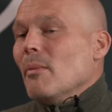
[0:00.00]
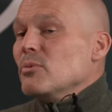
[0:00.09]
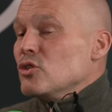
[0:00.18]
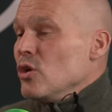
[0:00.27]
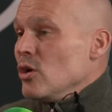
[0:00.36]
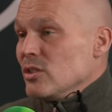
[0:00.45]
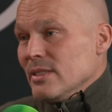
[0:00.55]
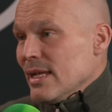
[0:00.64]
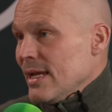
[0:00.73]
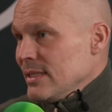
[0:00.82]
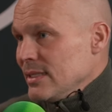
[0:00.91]
up certain
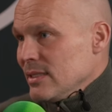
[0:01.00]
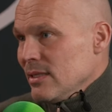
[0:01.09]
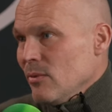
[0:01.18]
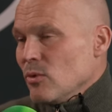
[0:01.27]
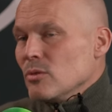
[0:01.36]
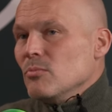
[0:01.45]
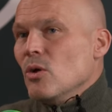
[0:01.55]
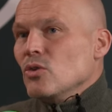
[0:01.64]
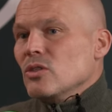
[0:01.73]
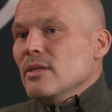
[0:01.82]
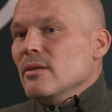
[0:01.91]
days. Yeah, it was
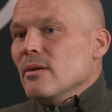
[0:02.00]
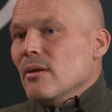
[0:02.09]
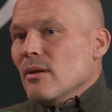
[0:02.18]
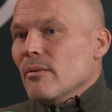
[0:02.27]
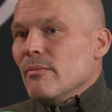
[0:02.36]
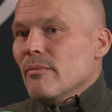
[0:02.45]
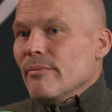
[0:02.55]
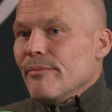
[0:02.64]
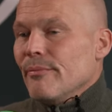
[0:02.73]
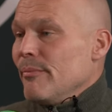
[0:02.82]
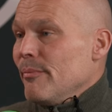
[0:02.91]
mostly um,
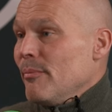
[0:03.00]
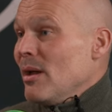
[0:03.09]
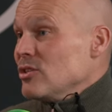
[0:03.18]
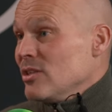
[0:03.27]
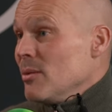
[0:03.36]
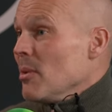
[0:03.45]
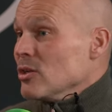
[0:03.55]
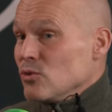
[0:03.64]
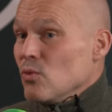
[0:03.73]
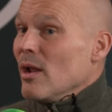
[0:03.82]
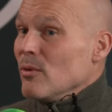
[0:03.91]
match day
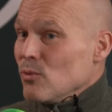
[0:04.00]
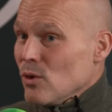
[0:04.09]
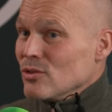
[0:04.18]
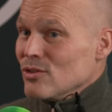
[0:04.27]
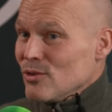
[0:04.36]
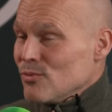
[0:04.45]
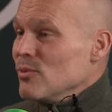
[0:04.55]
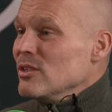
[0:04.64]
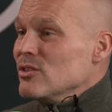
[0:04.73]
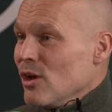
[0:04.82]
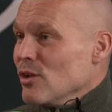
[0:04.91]
minus one was yeah. the,
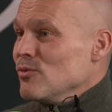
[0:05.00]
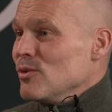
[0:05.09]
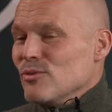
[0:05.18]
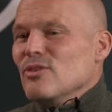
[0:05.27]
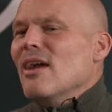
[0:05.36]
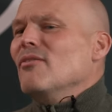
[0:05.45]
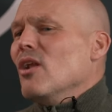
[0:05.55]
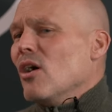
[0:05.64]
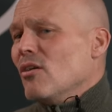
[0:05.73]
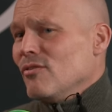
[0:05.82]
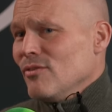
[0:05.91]
we start with have a
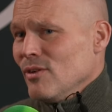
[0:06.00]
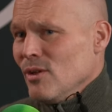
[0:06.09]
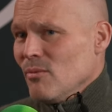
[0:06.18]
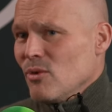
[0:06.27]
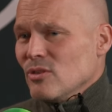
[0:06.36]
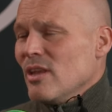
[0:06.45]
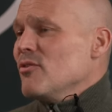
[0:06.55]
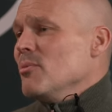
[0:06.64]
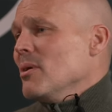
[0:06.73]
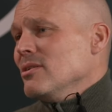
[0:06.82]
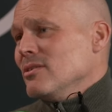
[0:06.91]
laugh because
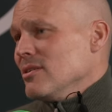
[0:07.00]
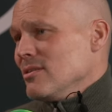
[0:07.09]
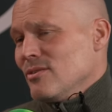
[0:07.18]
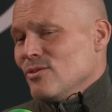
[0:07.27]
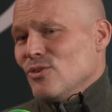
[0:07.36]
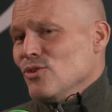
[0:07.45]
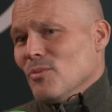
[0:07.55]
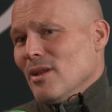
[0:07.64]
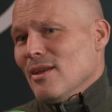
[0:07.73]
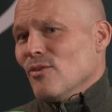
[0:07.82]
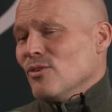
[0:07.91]
everybody's just excuse
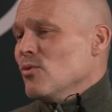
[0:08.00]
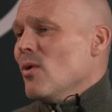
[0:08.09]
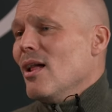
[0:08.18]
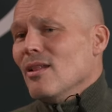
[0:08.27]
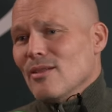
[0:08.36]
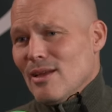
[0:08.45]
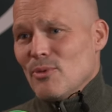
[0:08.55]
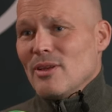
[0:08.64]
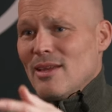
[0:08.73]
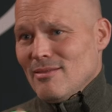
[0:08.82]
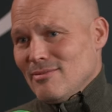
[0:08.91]
me after a while like
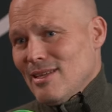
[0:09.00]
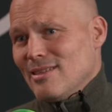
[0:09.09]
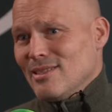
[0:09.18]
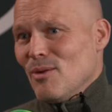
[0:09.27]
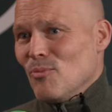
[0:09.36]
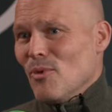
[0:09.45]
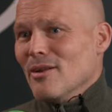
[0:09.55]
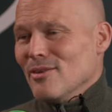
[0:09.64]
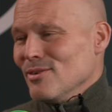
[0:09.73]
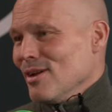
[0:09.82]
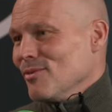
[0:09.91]
we can get
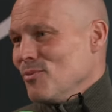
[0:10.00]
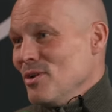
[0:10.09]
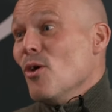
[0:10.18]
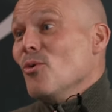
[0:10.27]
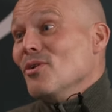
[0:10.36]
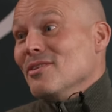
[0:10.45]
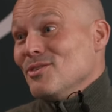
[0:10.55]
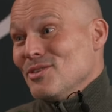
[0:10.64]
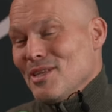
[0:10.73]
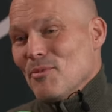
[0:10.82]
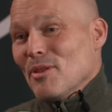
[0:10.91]
someone you like we know that
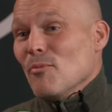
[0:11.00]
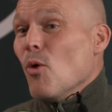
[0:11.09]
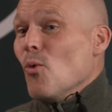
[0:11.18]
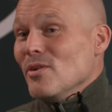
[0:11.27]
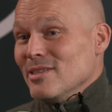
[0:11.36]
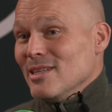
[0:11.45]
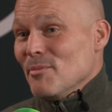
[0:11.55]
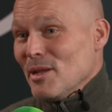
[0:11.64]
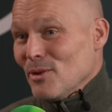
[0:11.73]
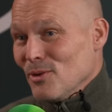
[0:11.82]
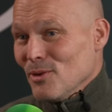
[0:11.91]
some of them always in the
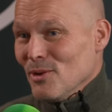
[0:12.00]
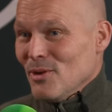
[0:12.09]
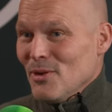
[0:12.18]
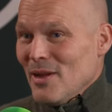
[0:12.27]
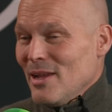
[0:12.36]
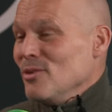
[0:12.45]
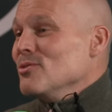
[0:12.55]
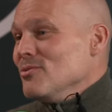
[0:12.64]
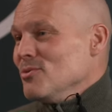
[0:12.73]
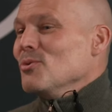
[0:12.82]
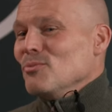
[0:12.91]
middle and you,
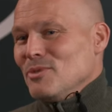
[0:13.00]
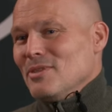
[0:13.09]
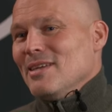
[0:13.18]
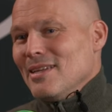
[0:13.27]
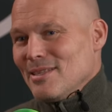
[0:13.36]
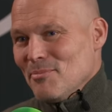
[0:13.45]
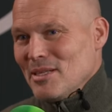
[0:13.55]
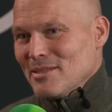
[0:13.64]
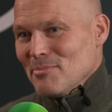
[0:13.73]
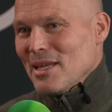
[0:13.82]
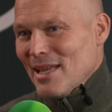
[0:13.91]
you just take the
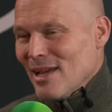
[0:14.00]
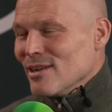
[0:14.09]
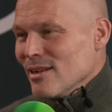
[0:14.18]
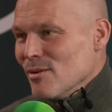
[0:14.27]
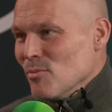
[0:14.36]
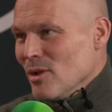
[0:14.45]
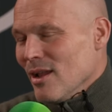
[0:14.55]
mick out of them